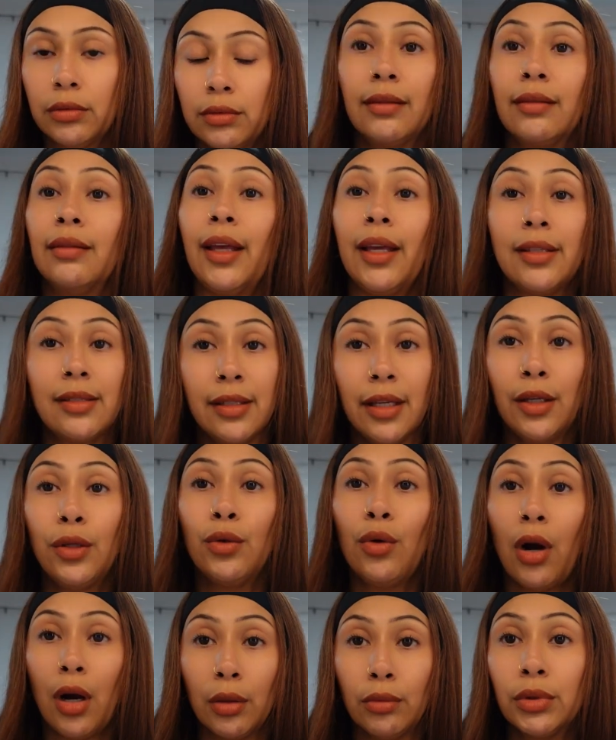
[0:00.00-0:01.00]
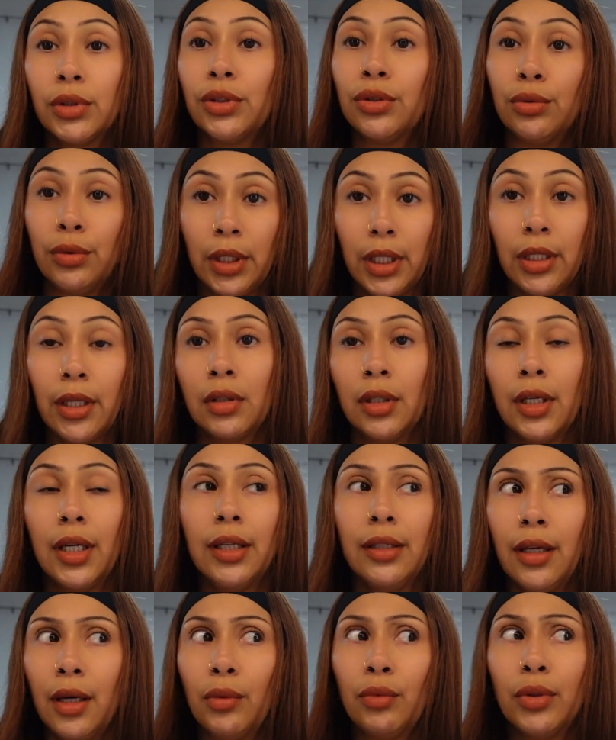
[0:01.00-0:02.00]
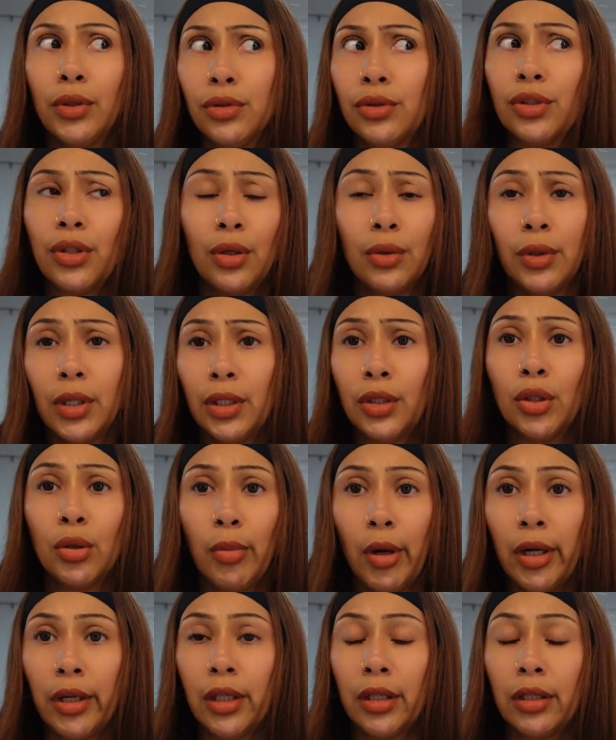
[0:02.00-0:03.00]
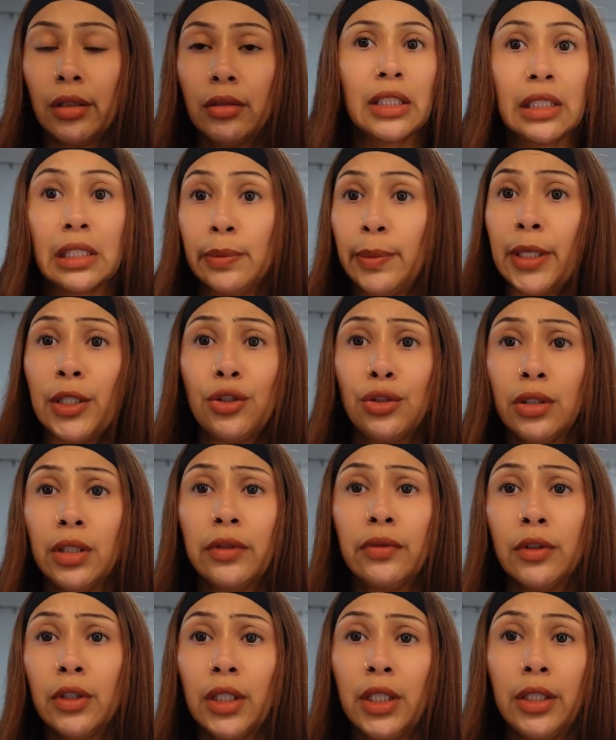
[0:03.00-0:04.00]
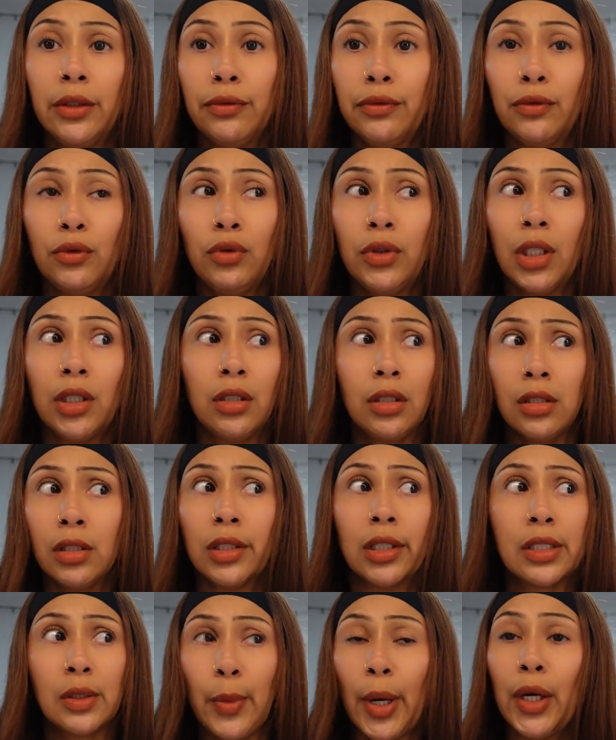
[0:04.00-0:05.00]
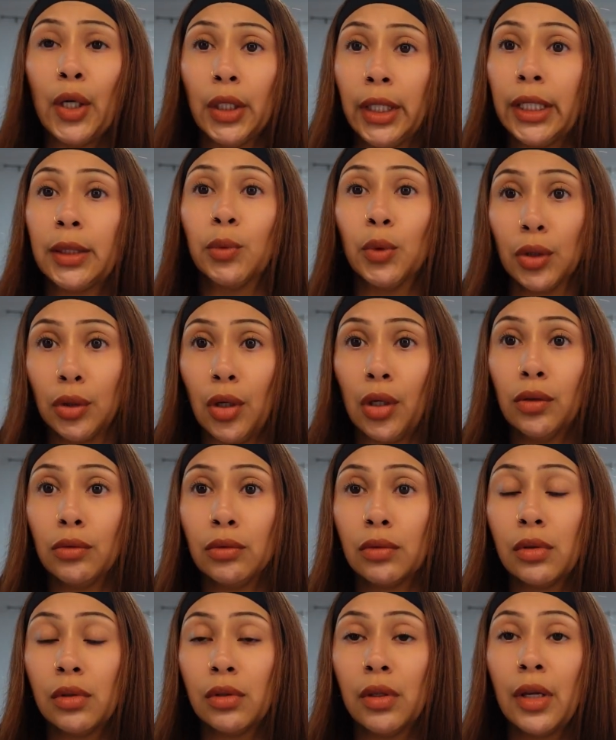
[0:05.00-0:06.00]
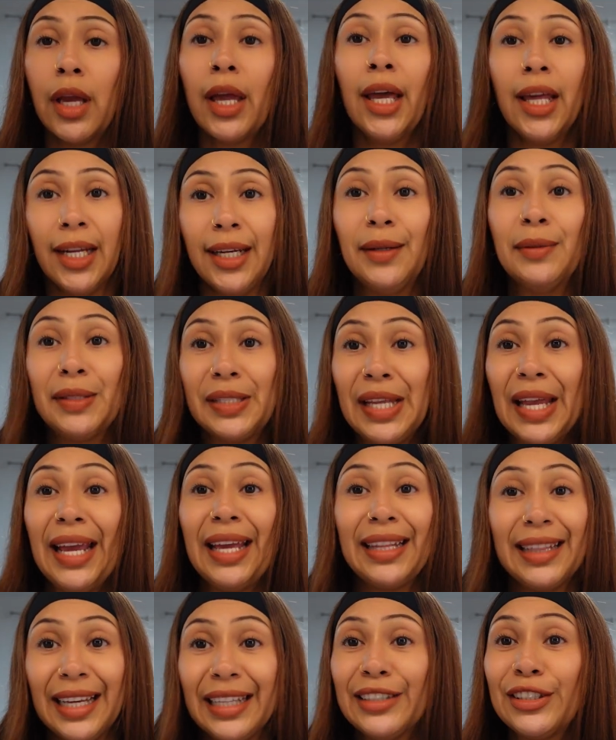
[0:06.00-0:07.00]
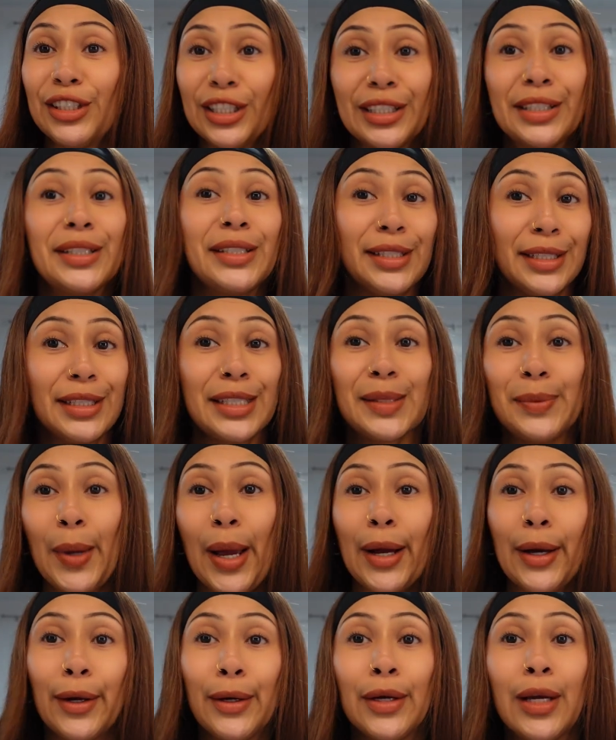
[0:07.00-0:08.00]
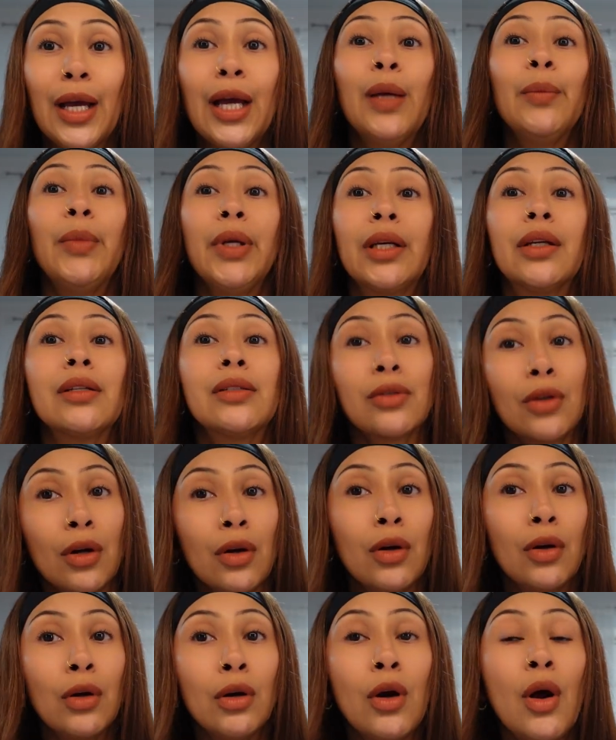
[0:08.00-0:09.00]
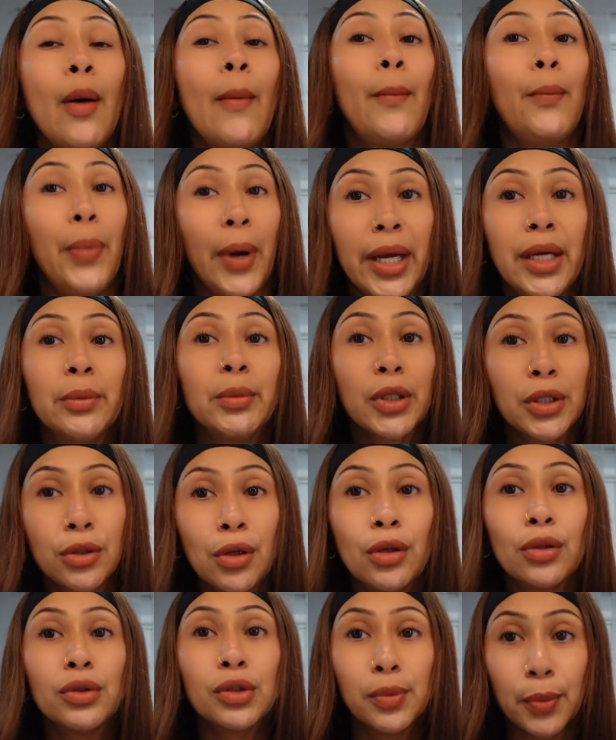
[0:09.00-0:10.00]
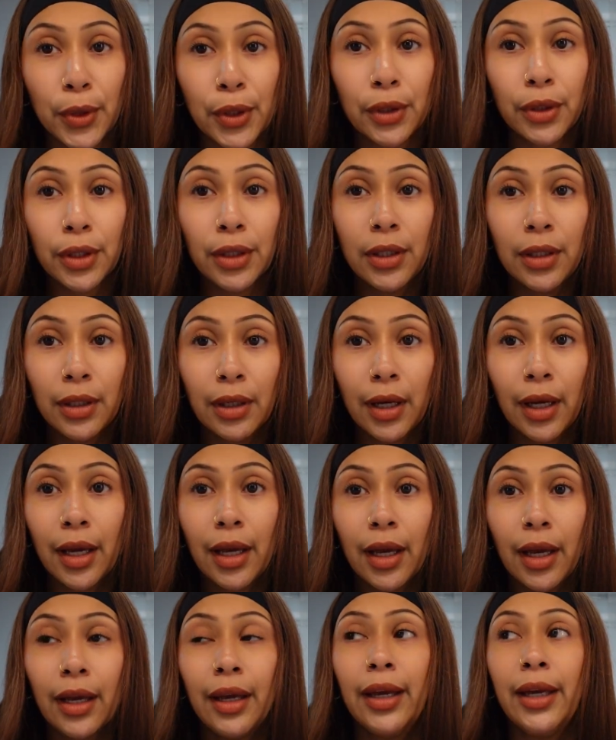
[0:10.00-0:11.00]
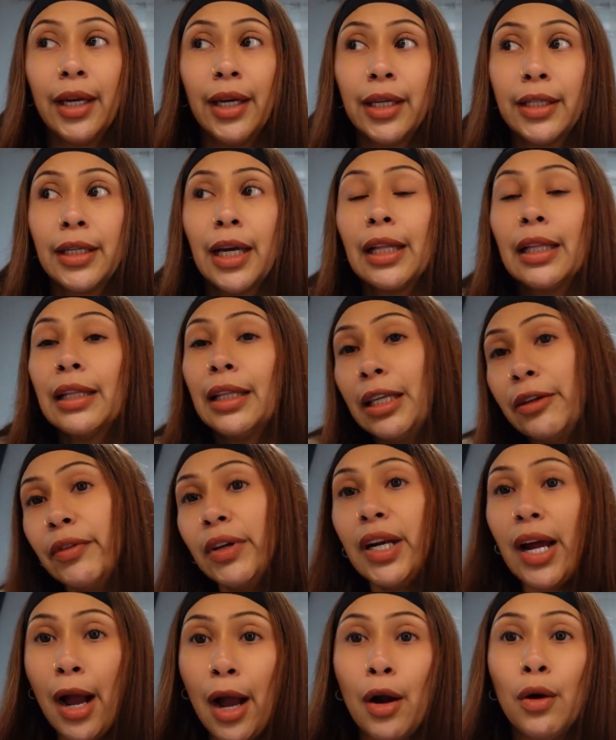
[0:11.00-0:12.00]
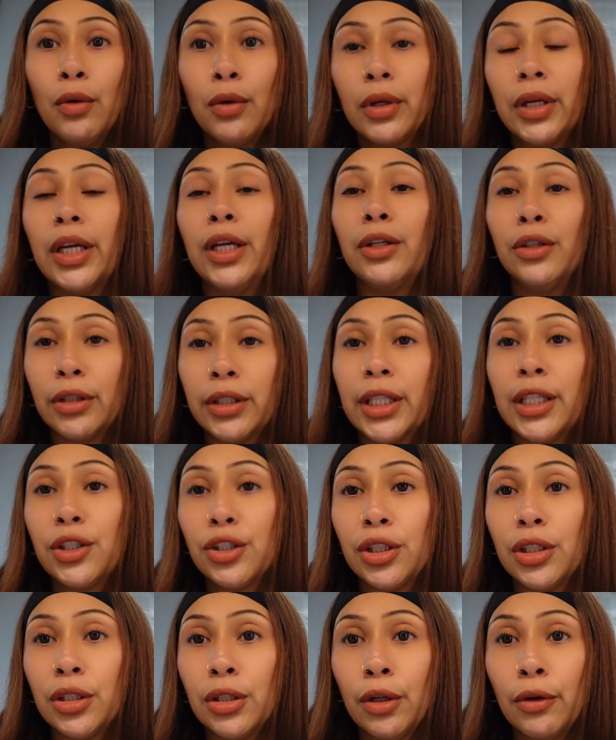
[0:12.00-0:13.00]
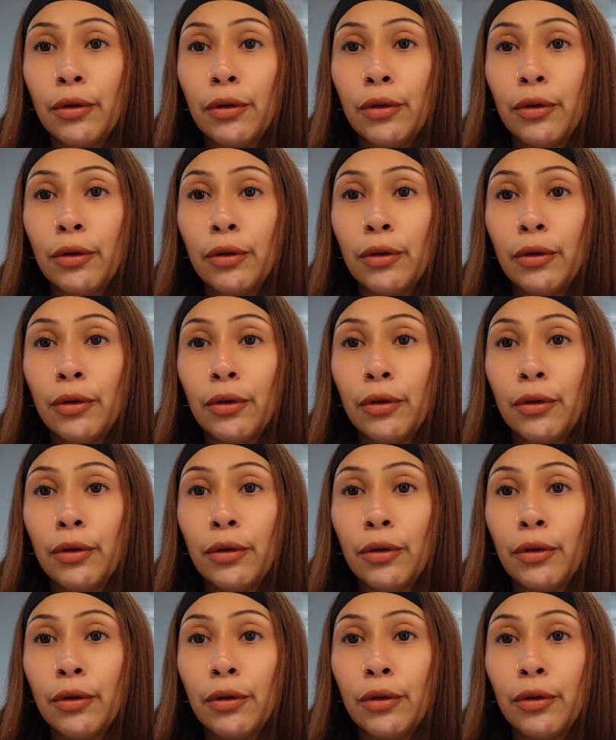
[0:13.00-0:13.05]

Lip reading: They say you are what you eat, and that will show in your body, especially if you're eating food that doesn't expire like McDonald's. And I'm saying that shit doesn't expire because, girl, buy a McDonald's burger and leave it out in your kitchen